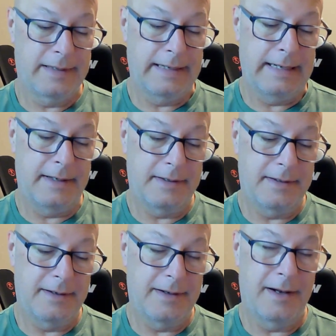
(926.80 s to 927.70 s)
and
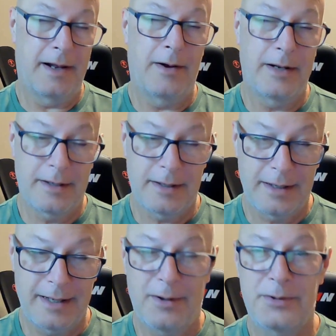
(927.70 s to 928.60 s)

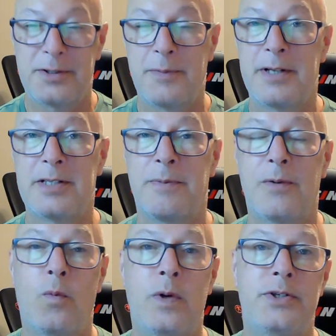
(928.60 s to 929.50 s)
it also depends
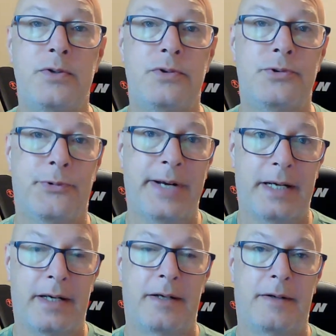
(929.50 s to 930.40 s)
upon what you
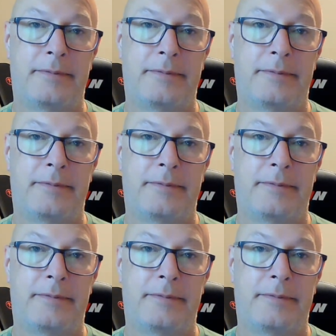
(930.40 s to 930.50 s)
drink.